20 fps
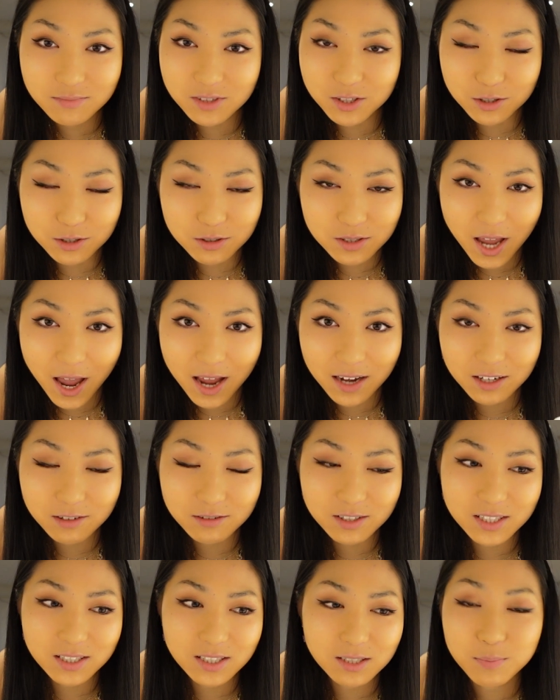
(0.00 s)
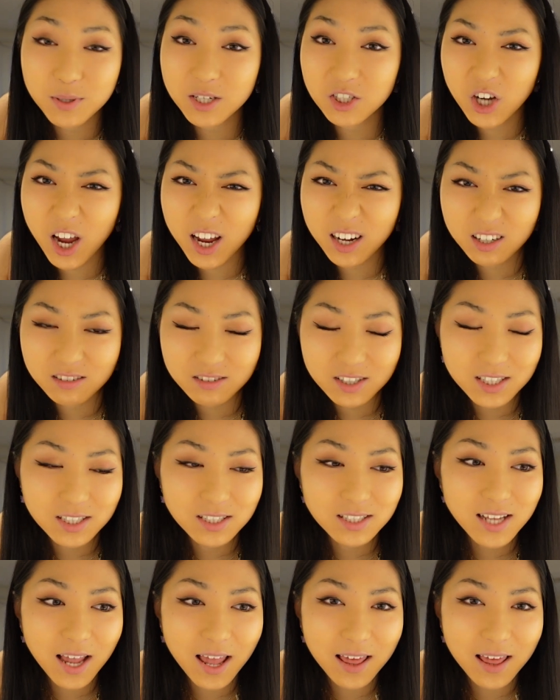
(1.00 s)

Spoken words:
you know, candy rings, peach candy rings,